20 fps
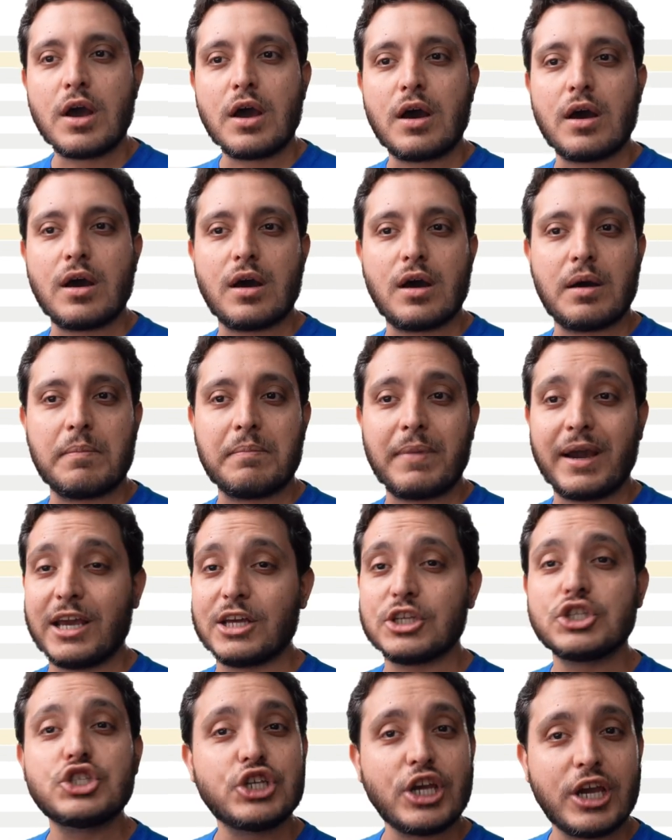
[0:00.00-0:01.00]
my
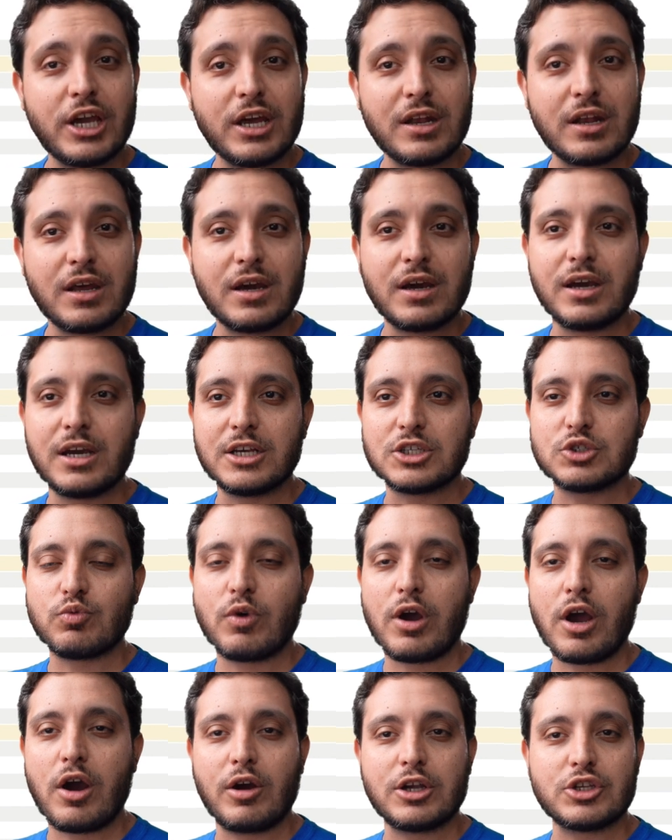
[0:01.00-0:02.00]
agenda as
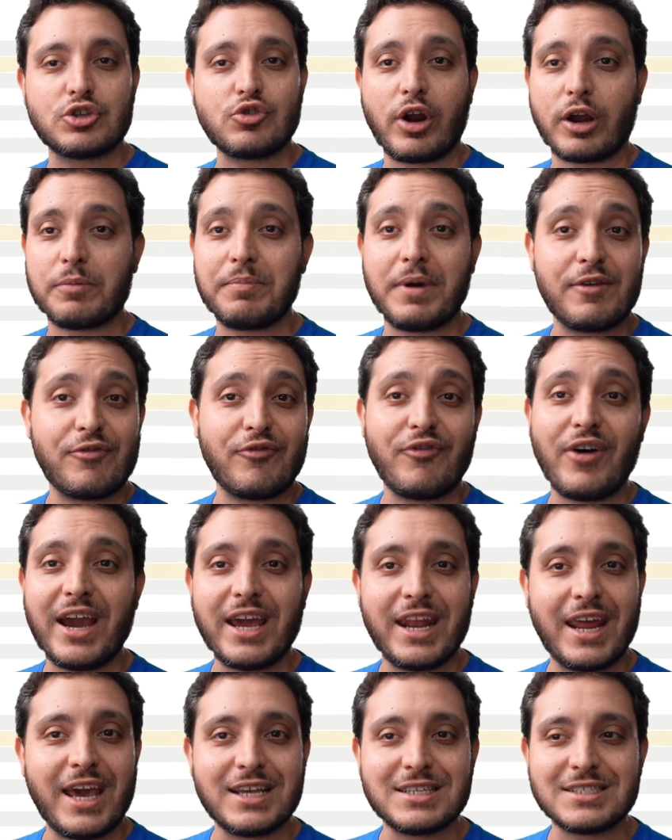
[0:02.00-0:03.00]
well. I track my
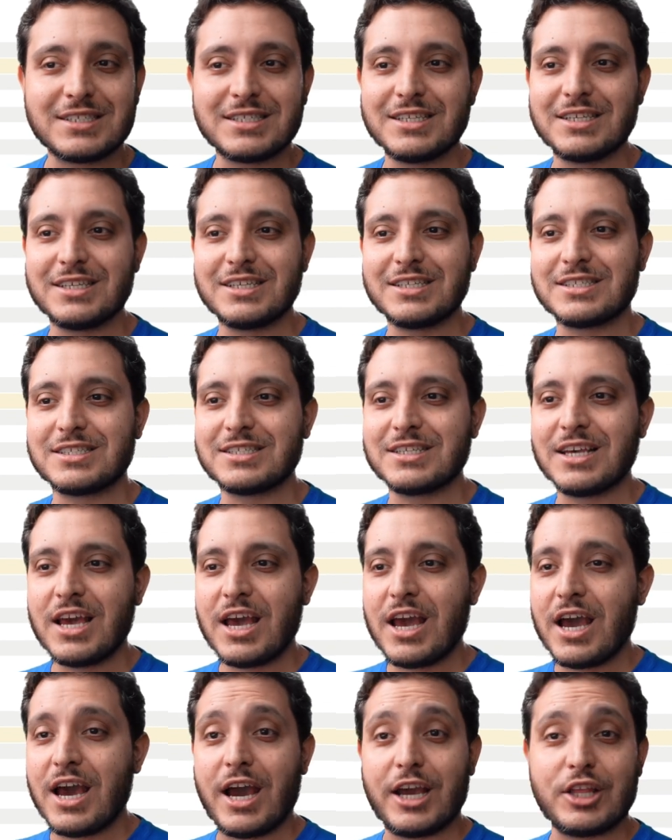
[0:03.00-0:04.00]
finances.
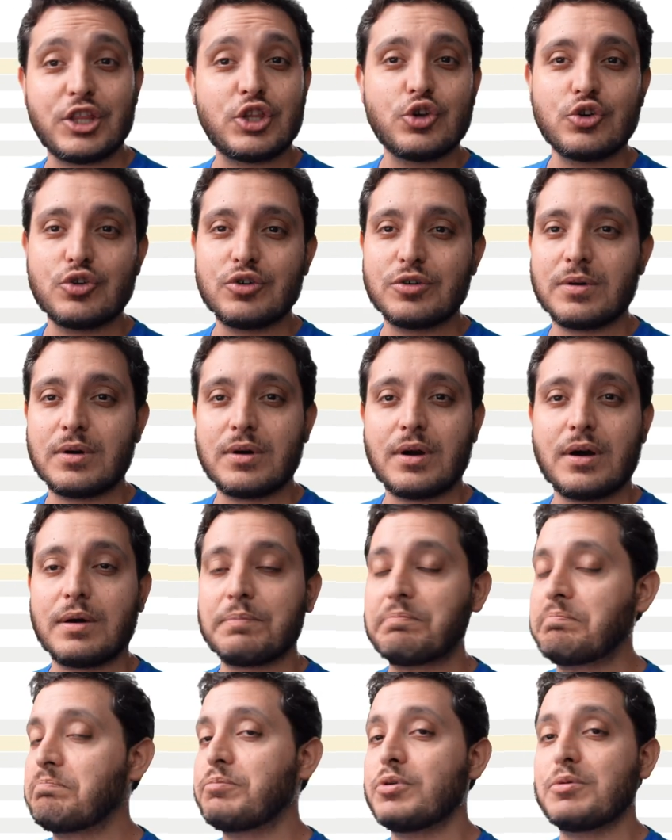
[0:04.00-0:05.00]
I do
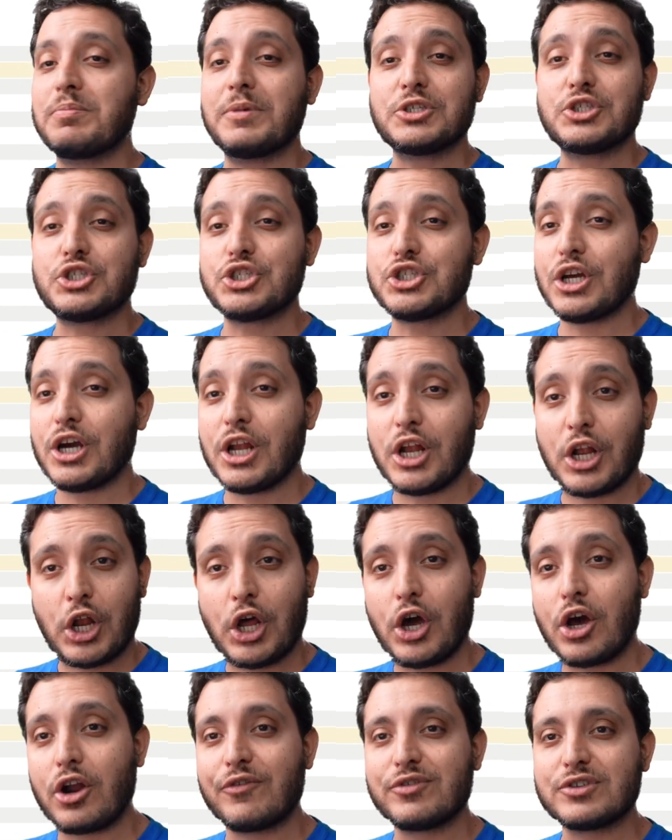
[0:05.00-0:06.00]
pretty much a
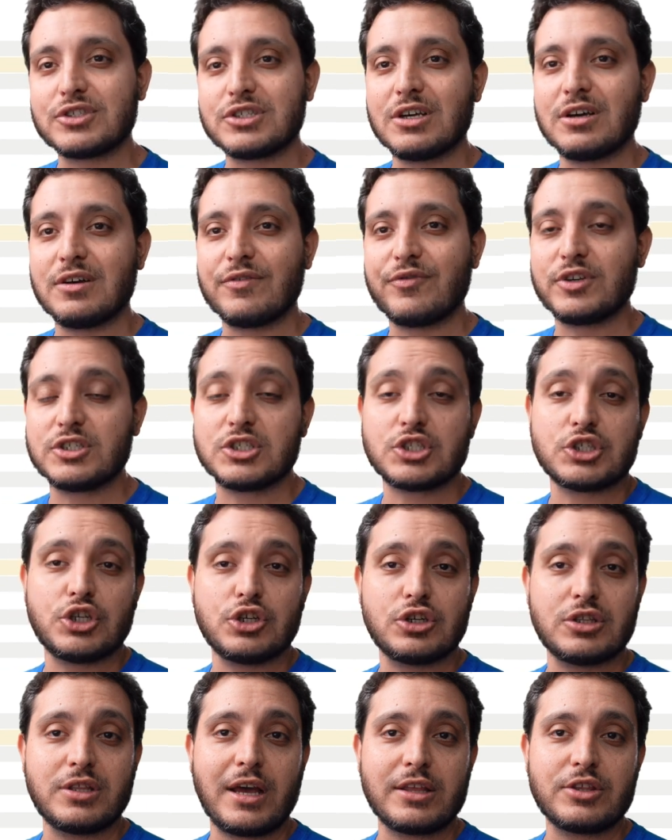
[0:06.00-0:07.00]
lot of stuff. It's
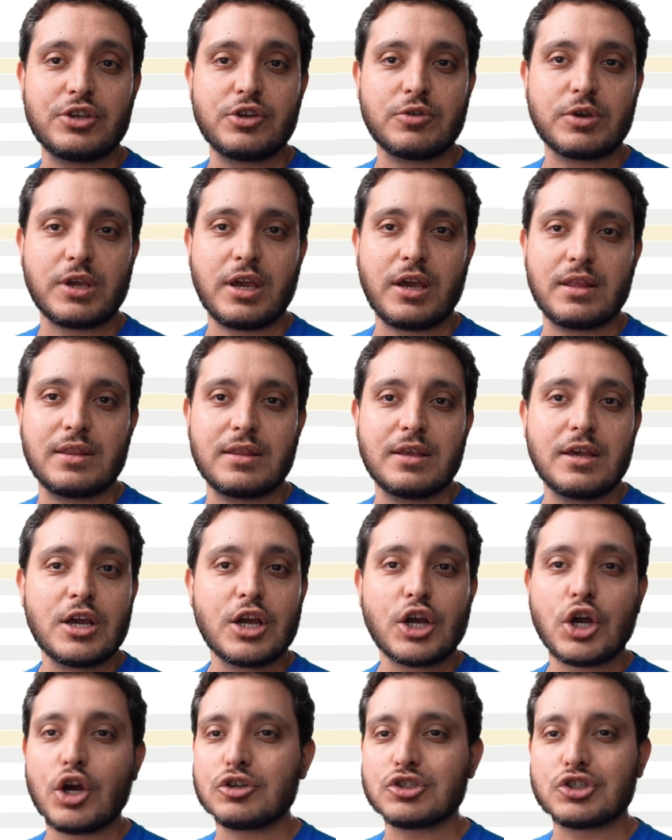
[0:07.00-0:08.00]
good that you can
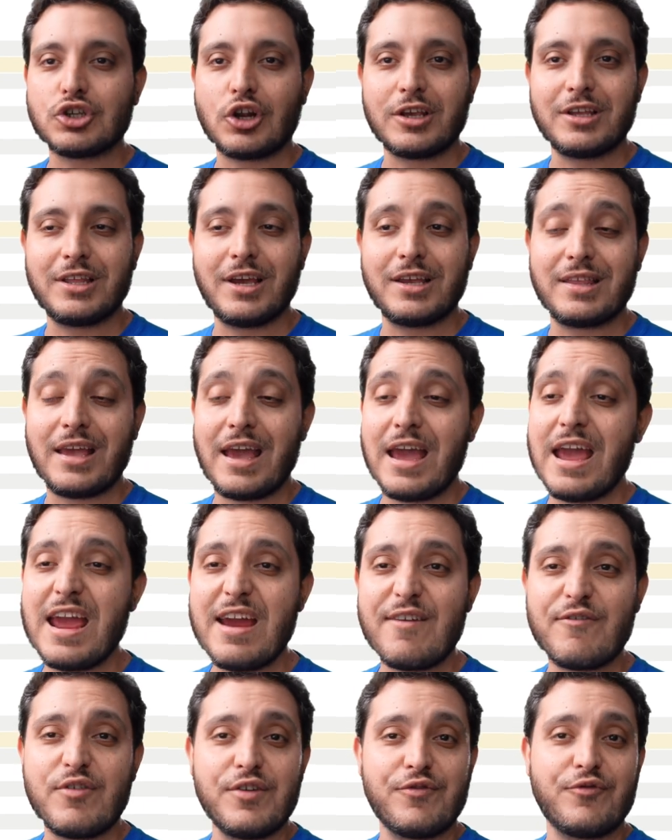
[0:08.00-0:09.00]
consolidate
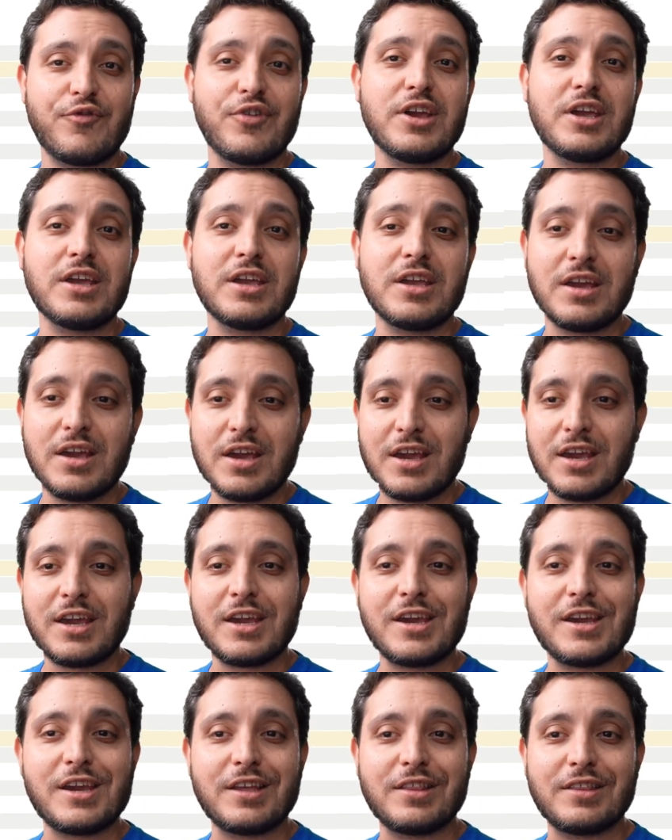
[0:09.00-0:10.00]
everything
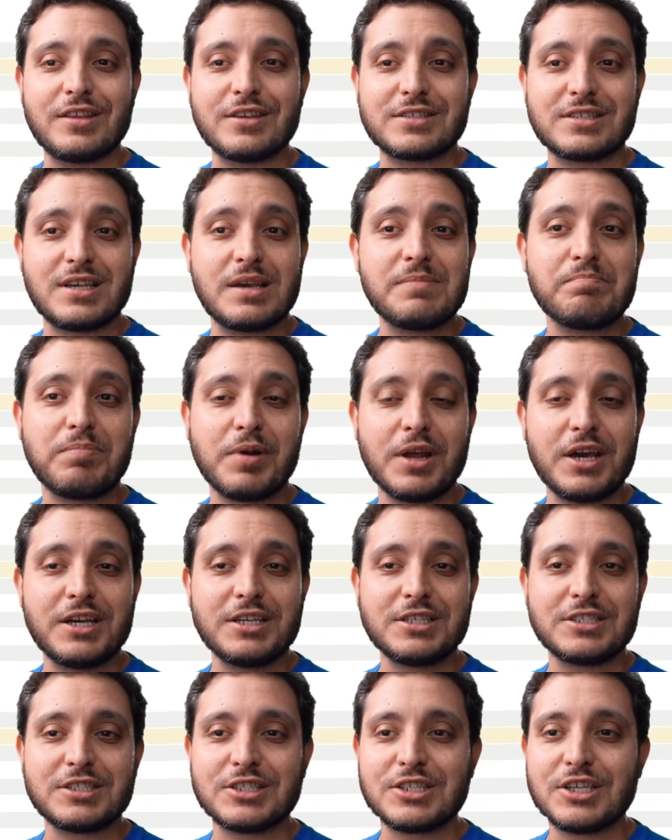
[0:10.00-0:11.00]
in the same
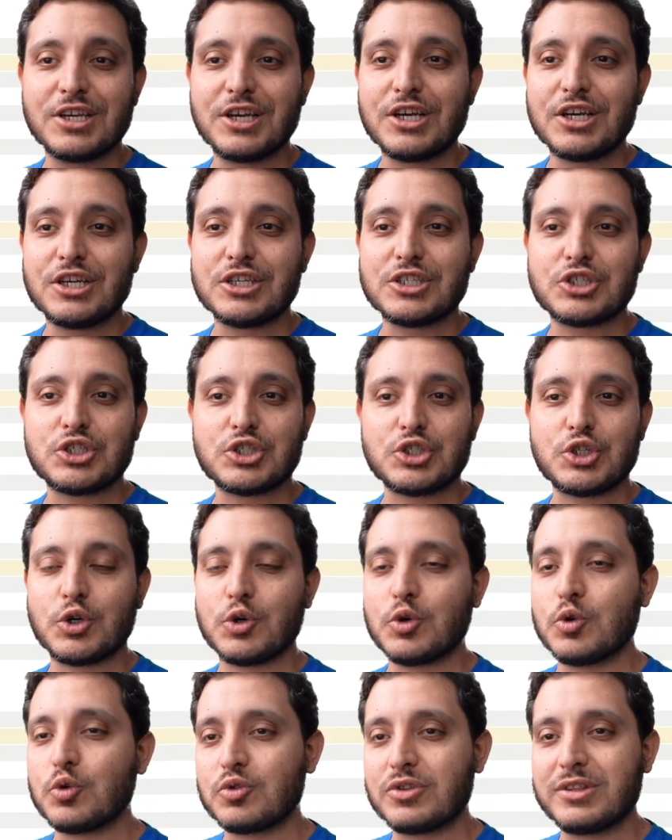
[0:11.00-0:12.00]
place.
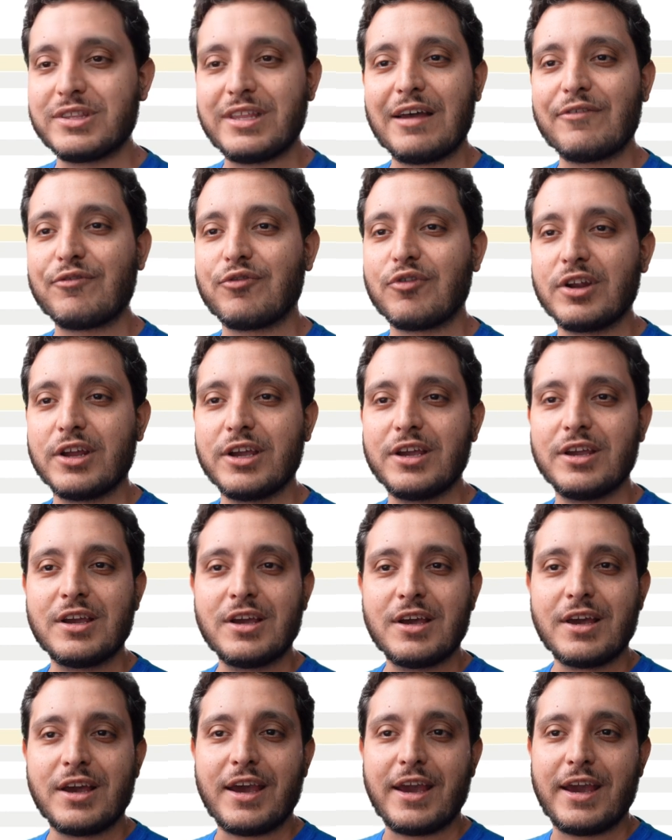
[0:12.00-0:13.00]
So definitely,
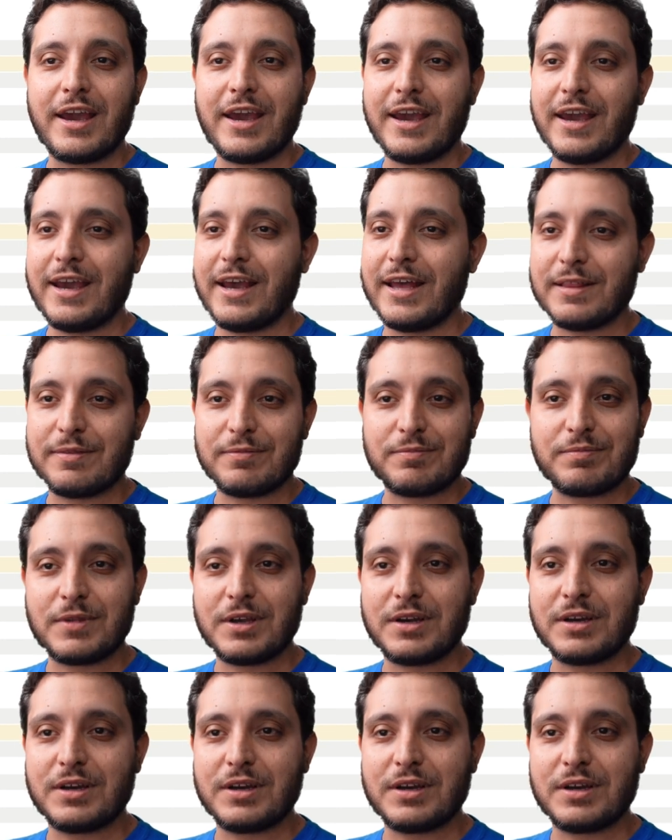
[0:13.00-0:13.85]
and